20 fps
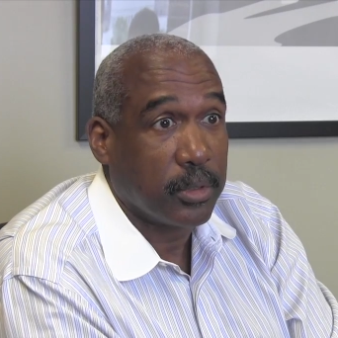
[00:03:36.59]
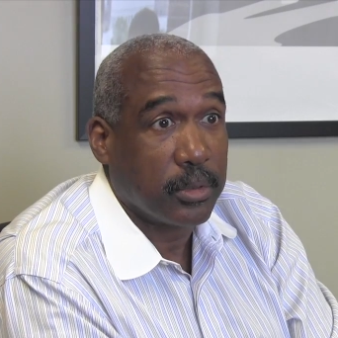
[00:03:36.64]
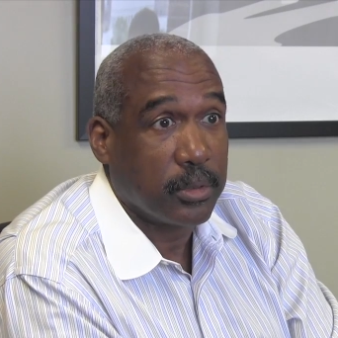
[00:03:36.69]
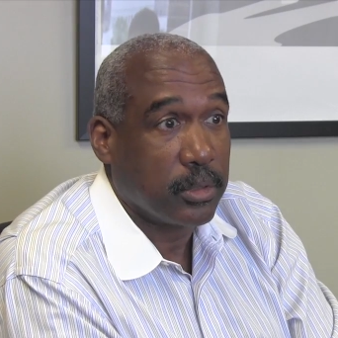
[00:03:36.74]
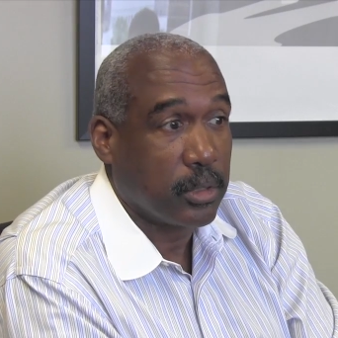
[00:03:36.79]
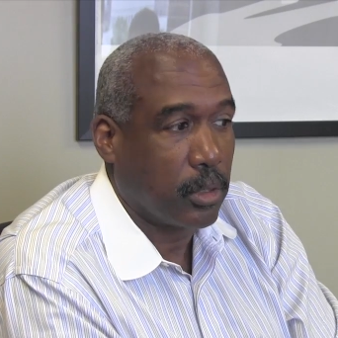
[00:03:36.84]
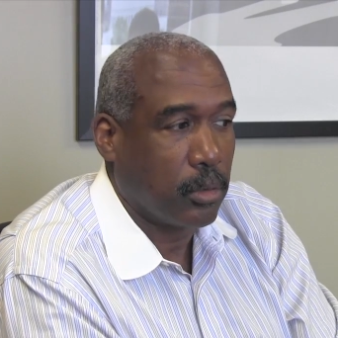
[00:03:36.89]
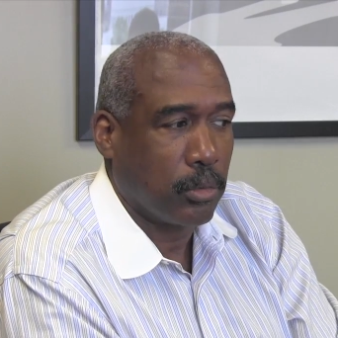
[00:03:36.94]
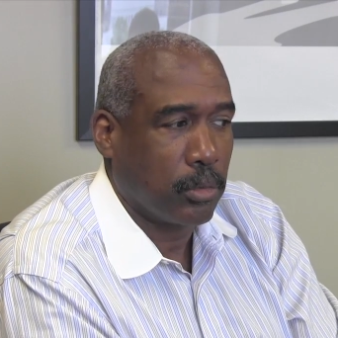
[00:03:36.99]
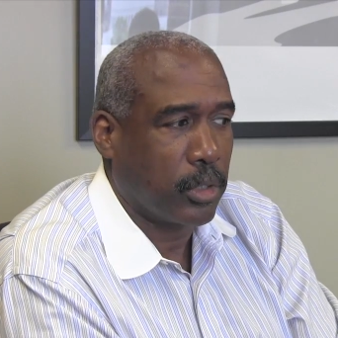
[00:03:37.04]

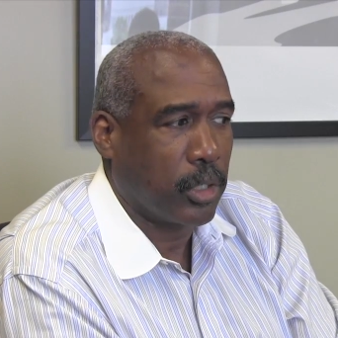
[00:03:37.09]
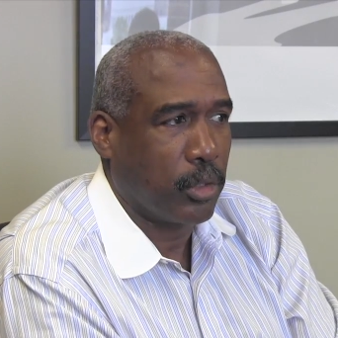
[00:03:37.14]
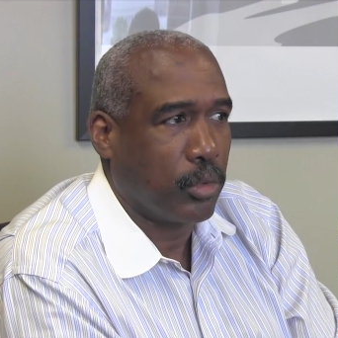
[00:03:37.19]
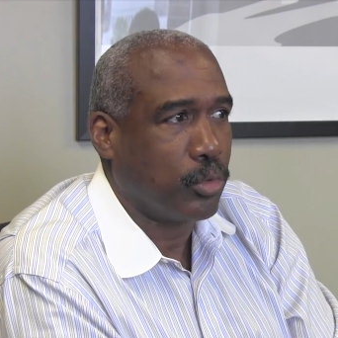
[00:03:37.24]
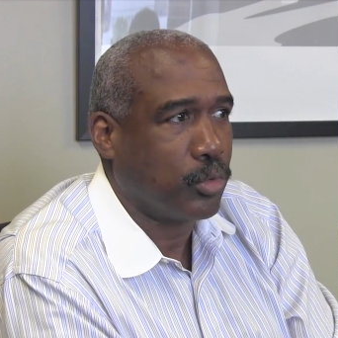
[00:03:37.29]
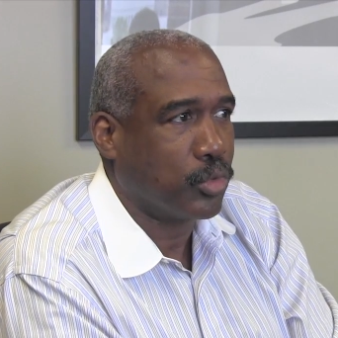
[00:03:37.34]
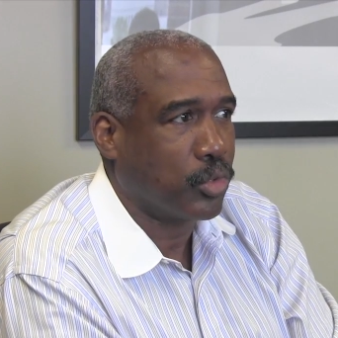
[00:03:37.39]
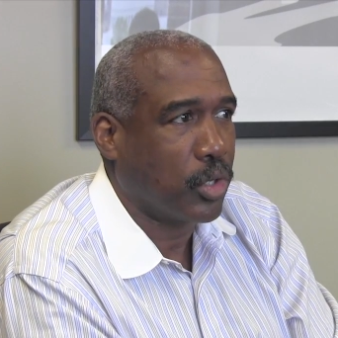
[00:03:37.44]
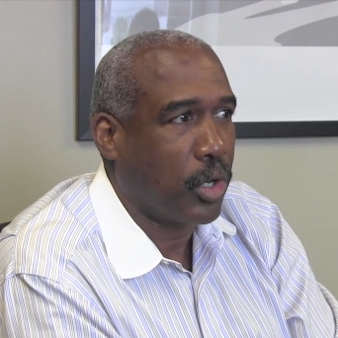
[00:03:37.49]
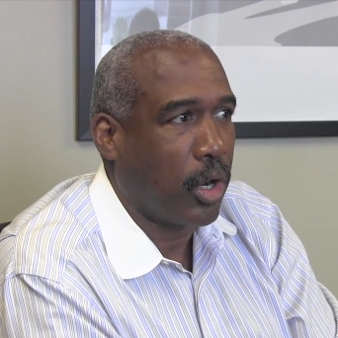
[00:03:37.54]
Say, okay,
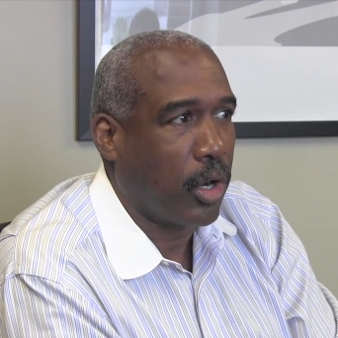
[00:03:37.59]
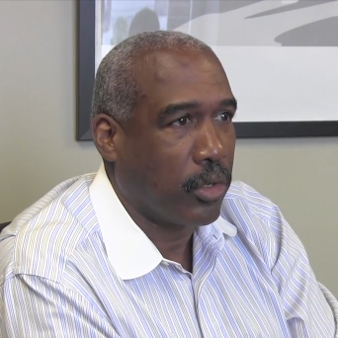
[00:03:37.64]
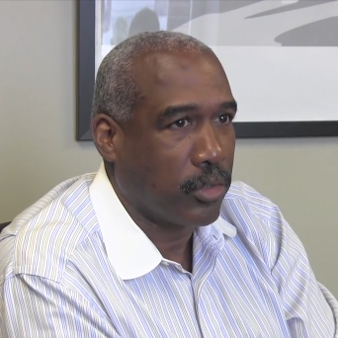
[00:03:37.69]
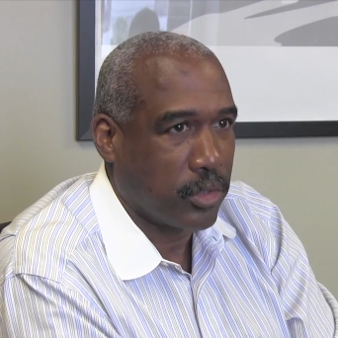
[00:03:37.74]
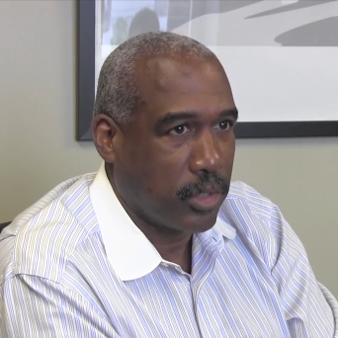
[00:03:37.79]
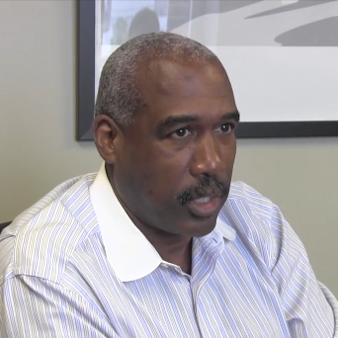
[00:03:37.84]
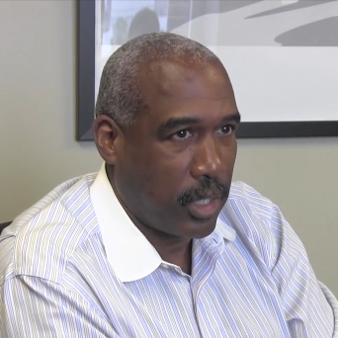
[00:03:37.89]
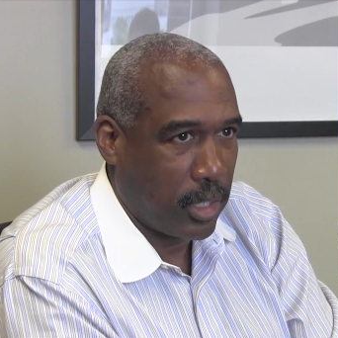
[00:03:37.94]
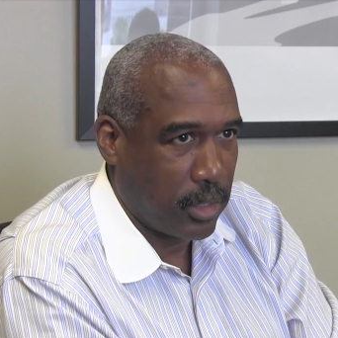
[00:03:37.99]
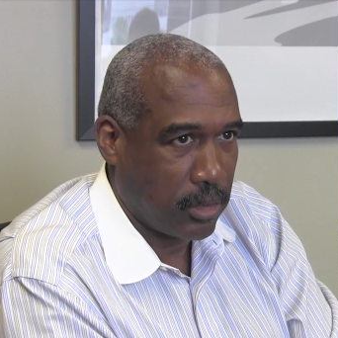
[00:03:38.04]
whose car
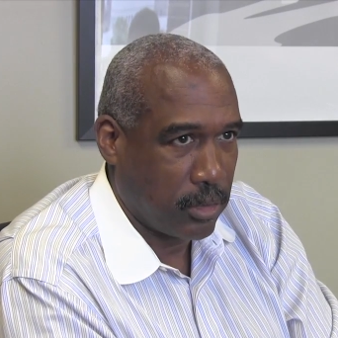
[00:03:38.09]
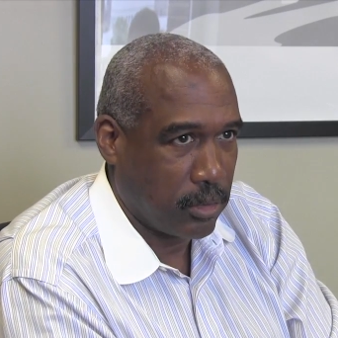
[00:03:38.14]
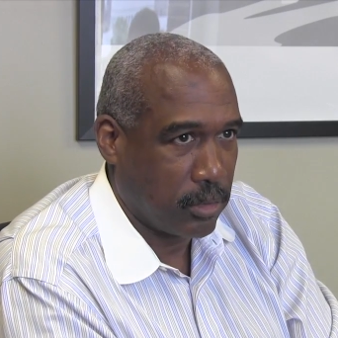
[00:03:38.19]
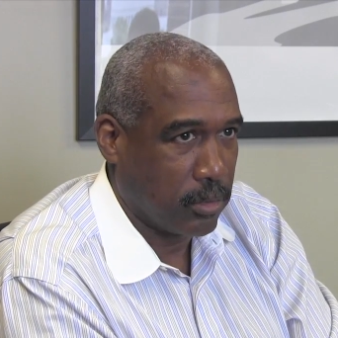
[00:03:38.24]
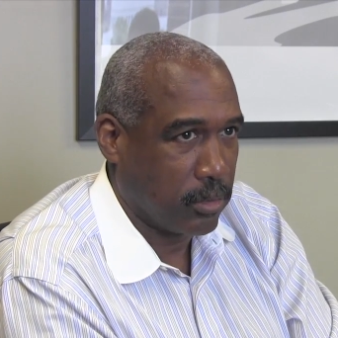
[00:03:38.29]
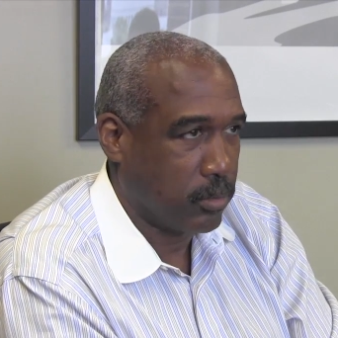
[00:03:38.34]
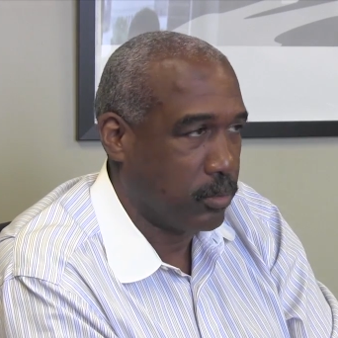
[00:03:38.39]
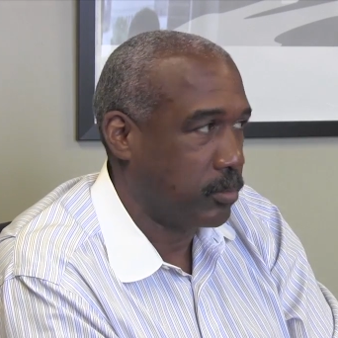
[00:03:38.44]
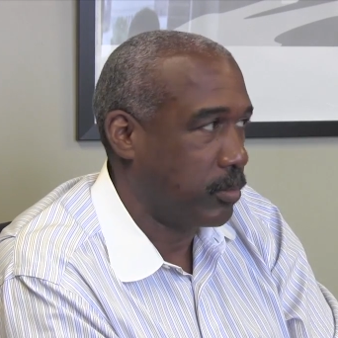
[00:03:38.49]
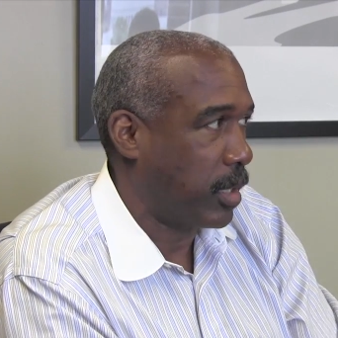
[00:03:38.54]
is that?
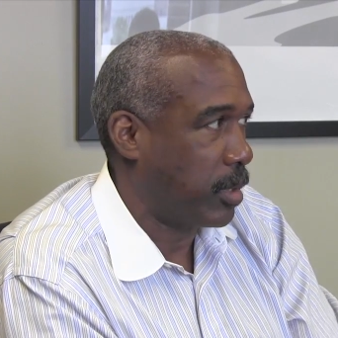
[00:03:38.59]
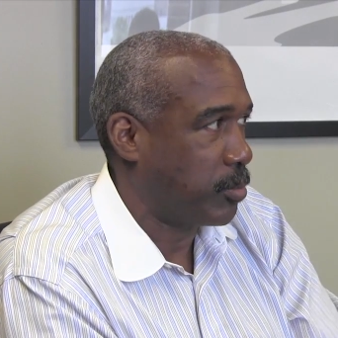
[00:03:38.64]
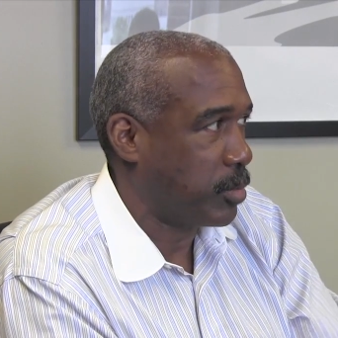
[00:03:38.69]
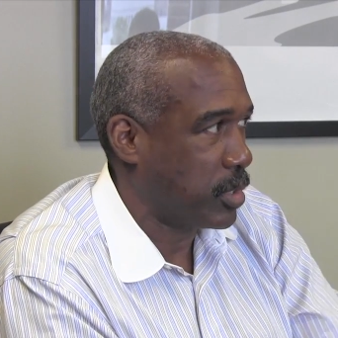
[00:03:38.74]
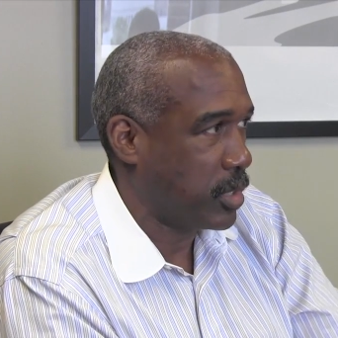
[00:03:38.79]
Might